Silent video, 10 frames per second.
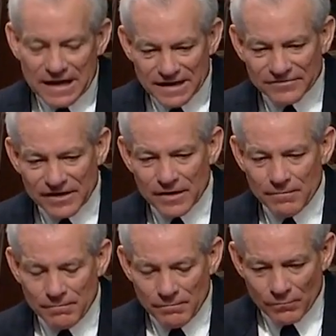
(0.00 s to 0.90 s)
Is it
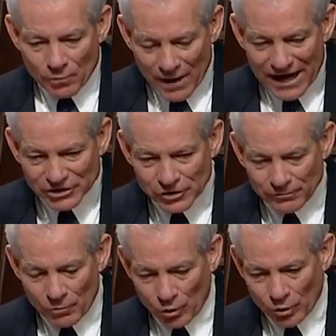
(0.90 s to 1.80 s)

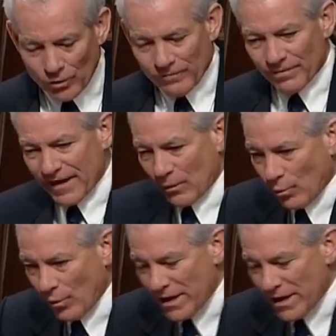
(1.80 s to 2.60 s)
rational moral that